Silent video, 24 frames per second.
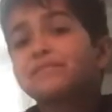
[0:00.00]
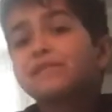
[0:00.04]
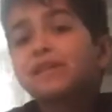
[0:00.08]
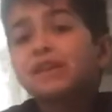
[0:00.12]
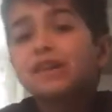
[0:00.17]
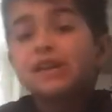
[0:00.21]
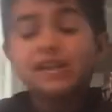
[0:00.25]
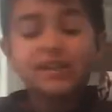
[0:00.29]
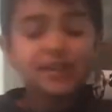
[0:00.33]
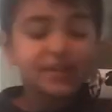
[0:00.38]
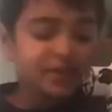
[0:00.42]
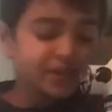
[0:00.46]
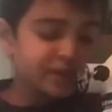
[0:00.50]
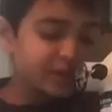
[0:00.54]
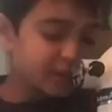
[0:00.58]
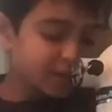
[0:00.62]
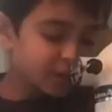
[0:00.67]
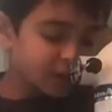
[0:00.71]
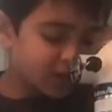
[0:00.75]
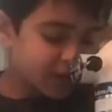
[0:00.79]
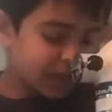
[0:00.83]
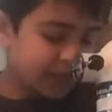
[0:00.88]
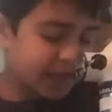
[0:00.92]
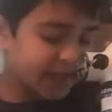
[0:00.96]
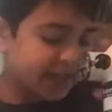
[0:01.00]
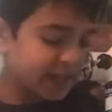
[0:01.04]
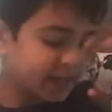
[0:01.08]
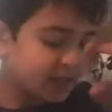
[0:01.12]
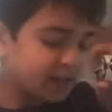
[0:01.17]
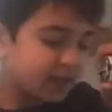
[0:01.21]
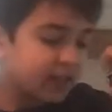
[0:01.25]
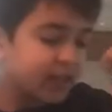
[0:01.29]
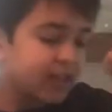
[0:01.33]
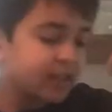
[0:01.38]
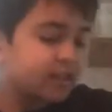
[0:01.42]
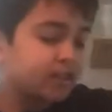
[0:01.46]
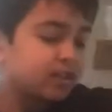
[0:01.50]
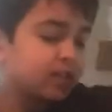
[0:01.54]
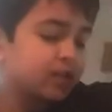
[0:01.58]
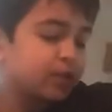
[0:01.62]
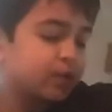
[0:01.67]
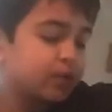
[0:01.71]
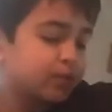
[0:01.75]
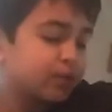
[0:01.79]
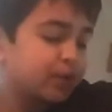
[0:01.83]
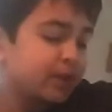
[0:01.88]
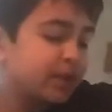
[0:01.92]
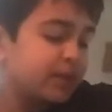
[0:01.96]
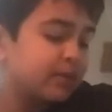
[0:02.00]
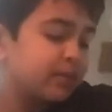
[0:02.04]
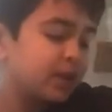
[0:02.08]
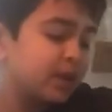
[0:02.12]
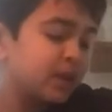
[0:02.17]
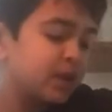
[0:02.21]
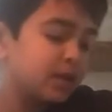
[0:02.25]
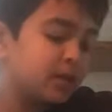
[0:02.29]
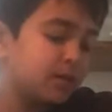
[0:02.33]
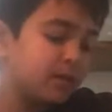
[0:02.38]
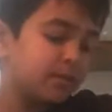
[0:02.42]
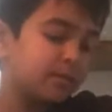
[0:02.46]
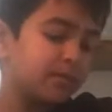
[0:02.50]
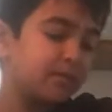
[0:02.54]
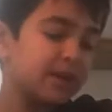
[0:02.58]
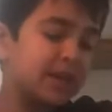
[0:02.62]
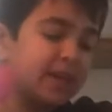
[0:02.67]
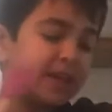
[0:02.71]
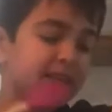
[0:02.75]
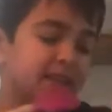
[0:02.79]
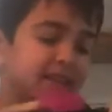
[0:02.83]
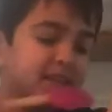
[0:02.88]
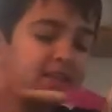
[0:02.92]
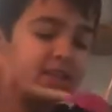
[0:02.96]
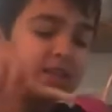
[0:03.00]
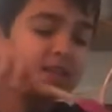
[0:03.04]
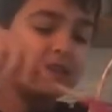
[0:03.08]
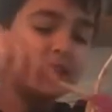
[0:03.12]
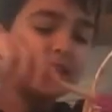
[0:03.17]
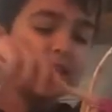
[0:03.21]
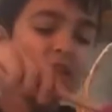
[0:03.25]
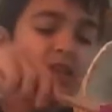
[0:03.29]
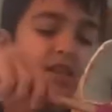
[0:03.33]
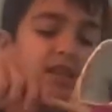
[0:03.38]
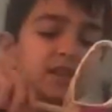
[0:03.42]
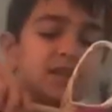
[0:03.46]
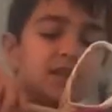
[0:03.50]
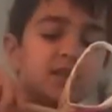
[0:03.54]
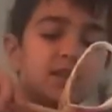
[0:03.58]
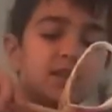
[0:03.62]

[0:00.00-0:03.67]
it should look kind of like a creamy paste thingy.